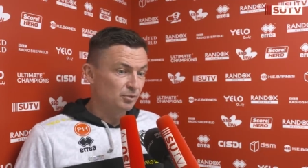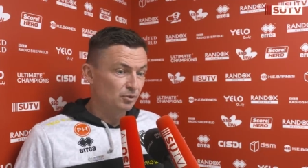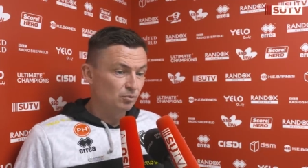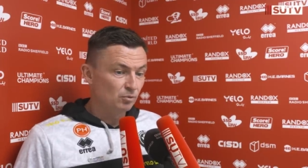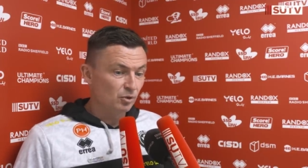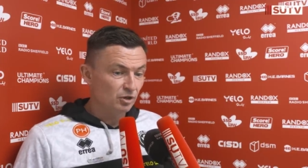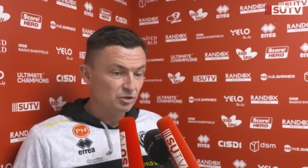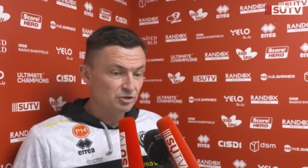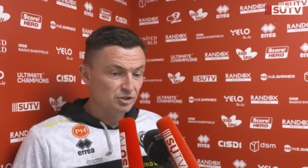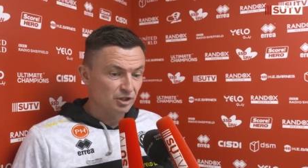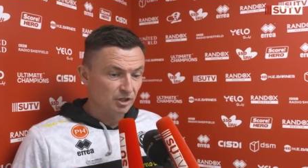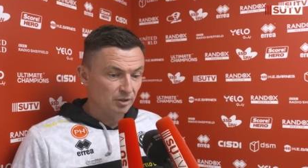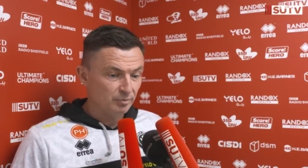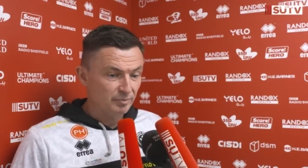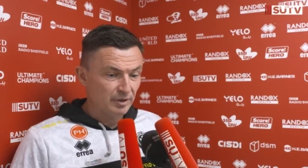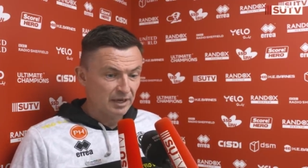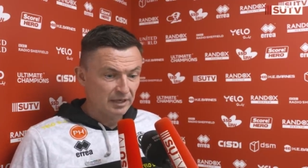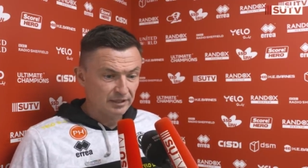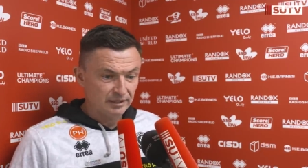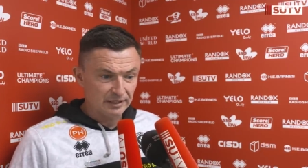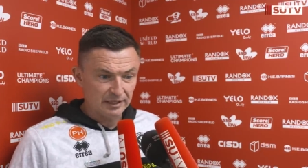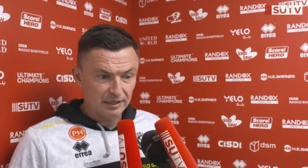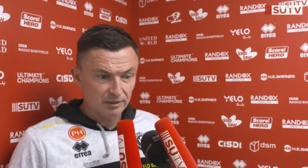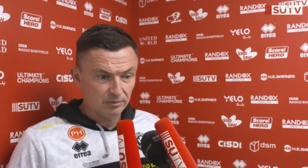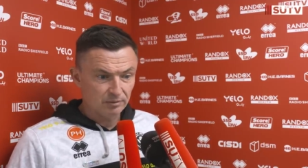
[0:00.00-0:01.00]
but watching it
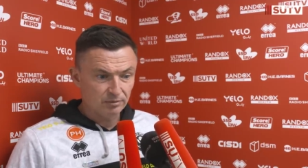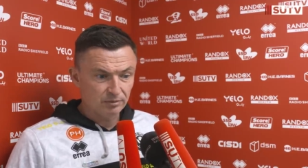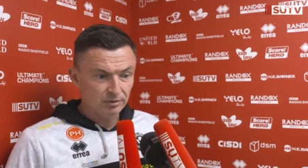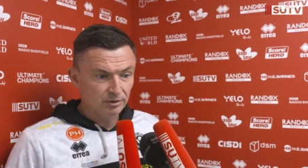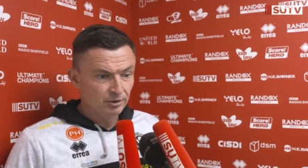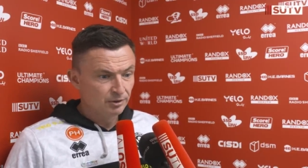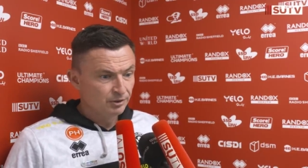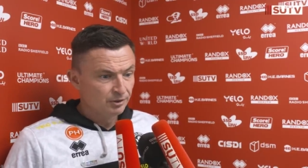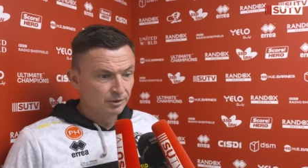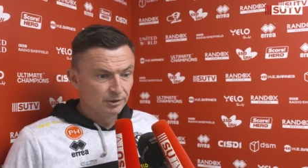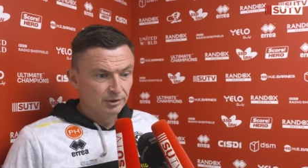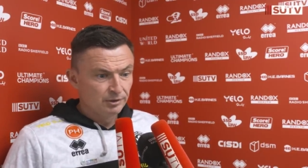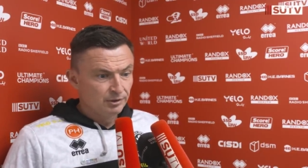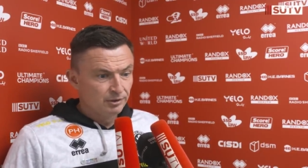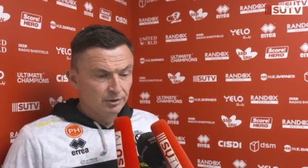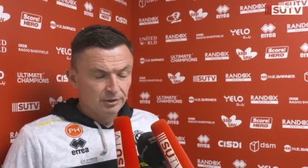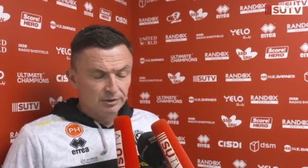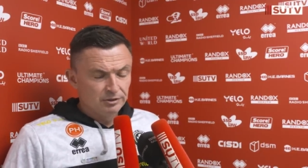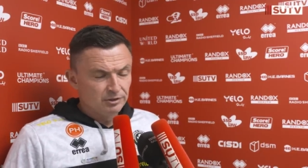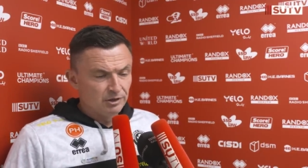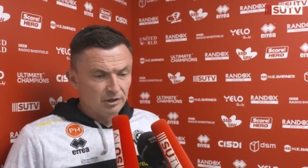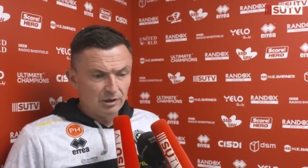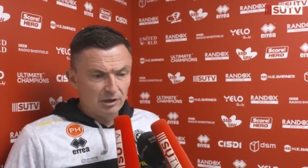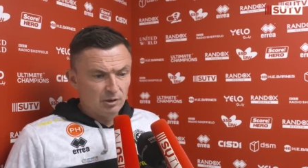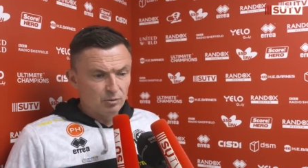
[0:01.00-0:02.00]
back now,
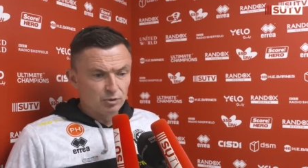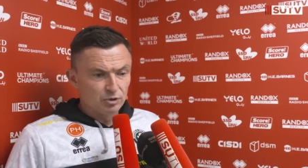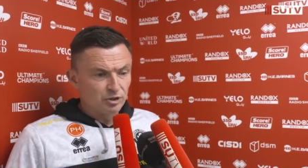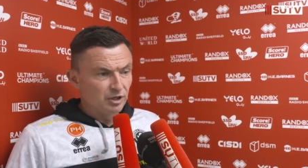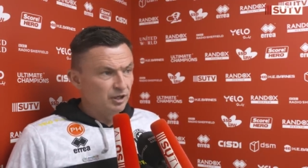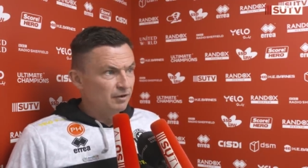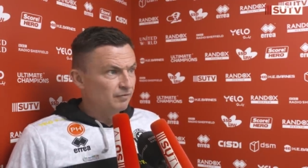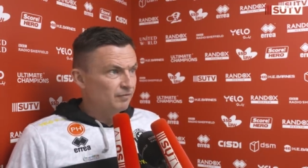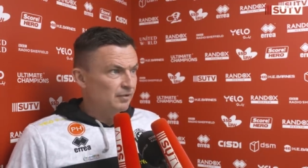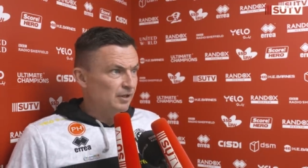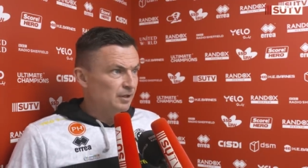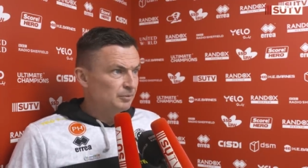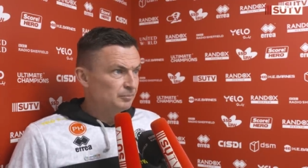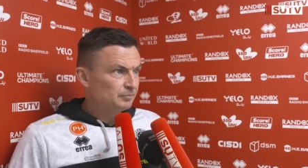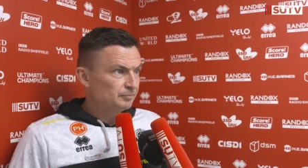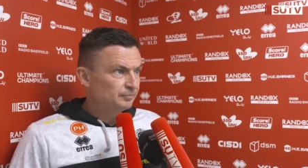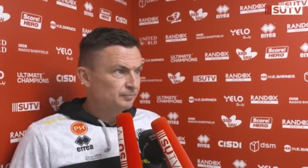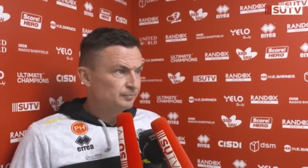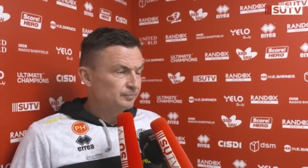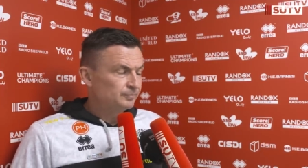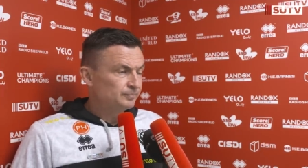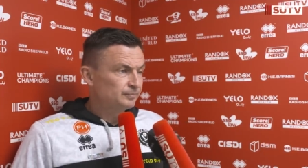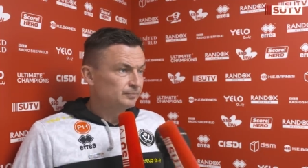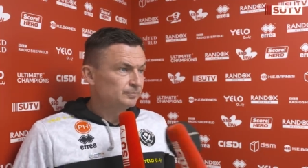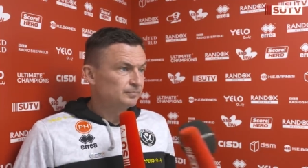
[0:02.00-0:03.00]
no, I wouldn't give that.
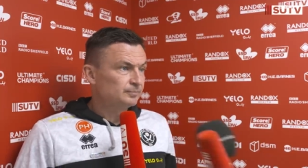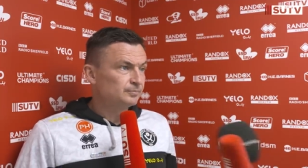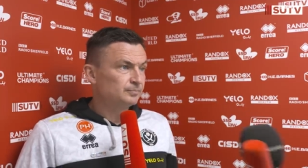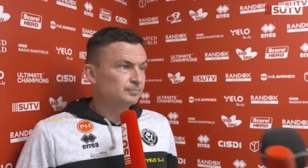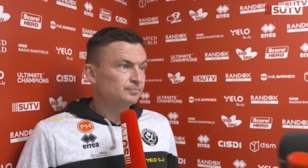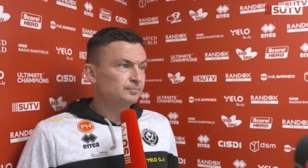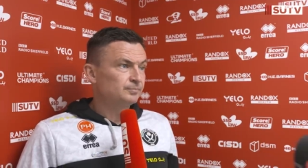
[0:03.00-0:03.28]
Okay.